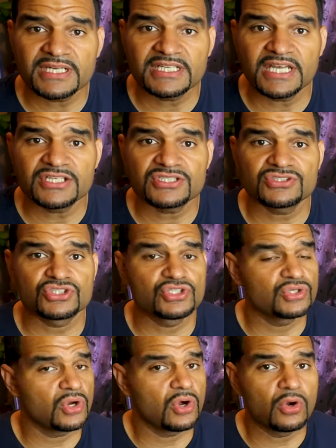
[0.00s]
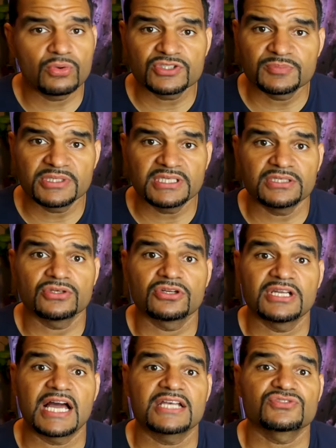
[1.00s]
medications should always be
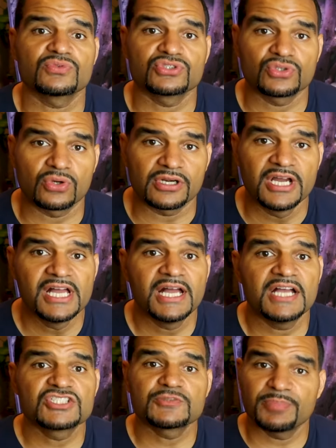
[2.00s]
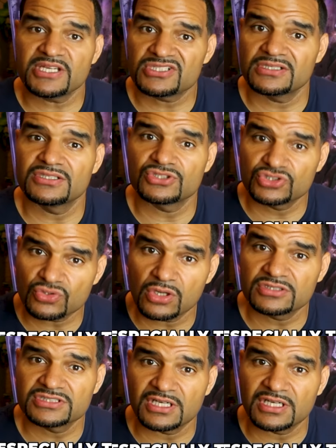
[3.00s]
your last resort especially the strong